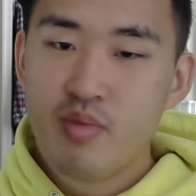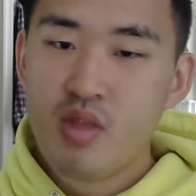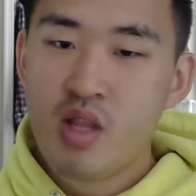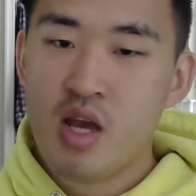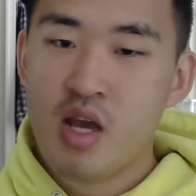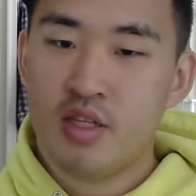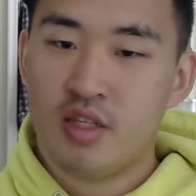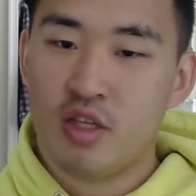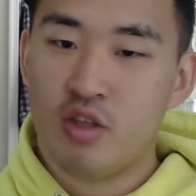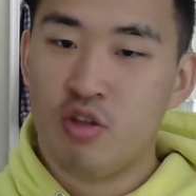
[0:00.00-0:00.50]

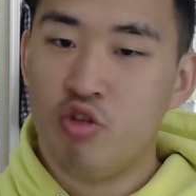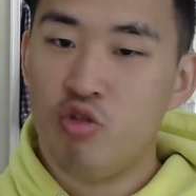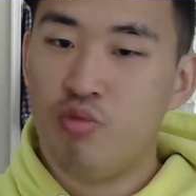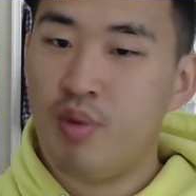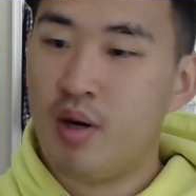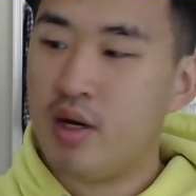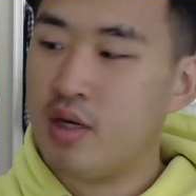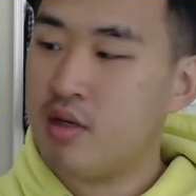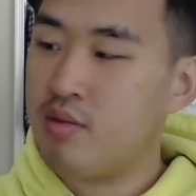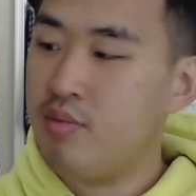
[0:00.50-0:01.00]
has a
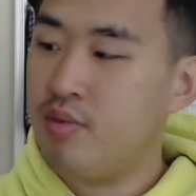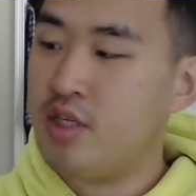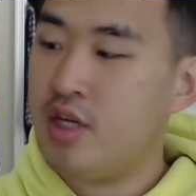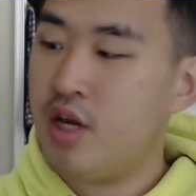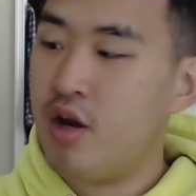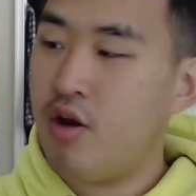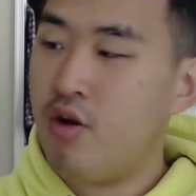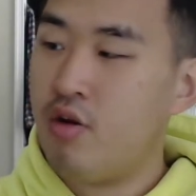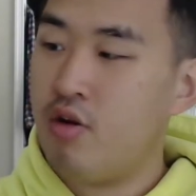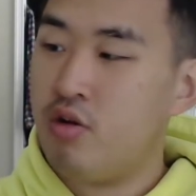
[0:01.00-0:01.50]
nubuck
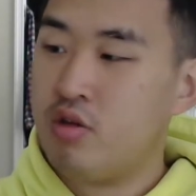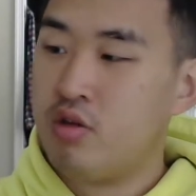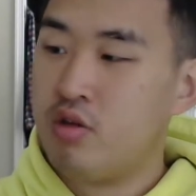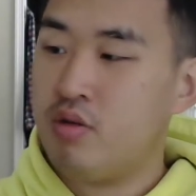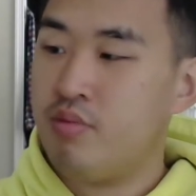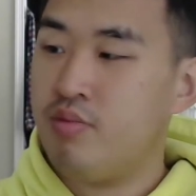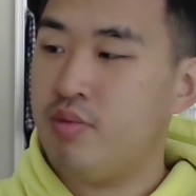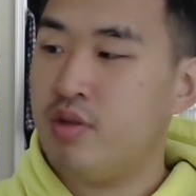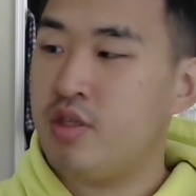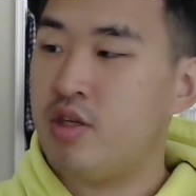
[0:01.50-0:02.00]
material
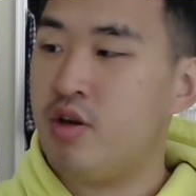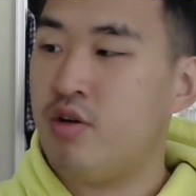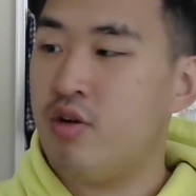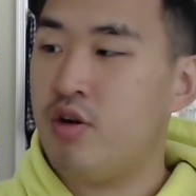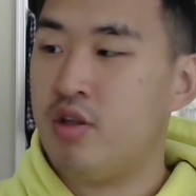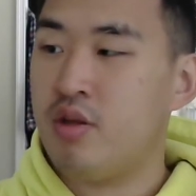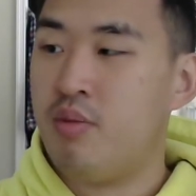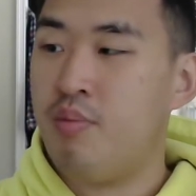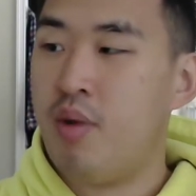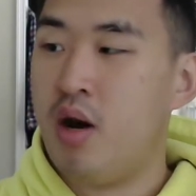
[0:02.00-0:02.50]
on
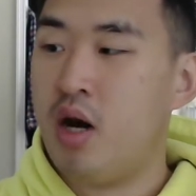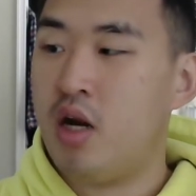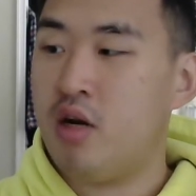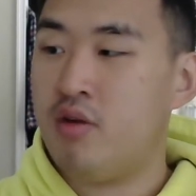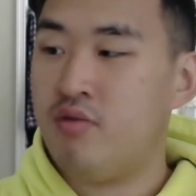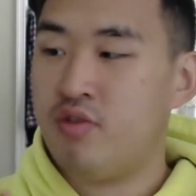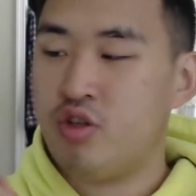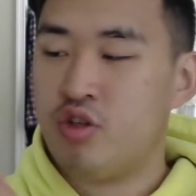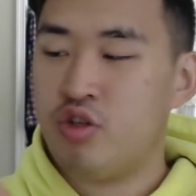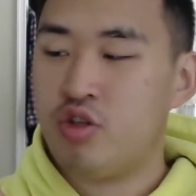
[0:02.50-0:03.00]
the
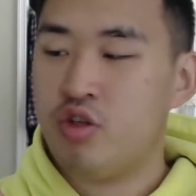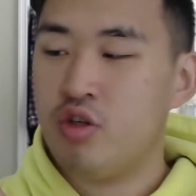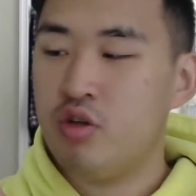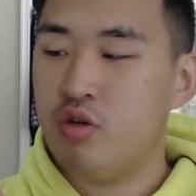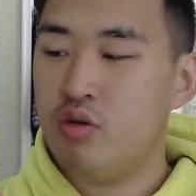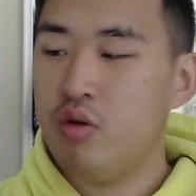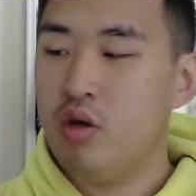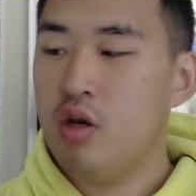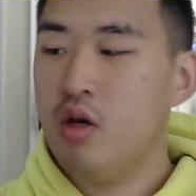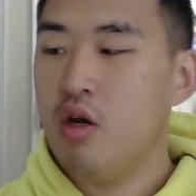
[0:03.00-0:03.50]
bottom of the
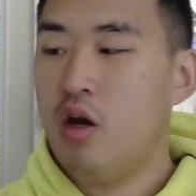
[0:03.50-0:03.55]
shoe,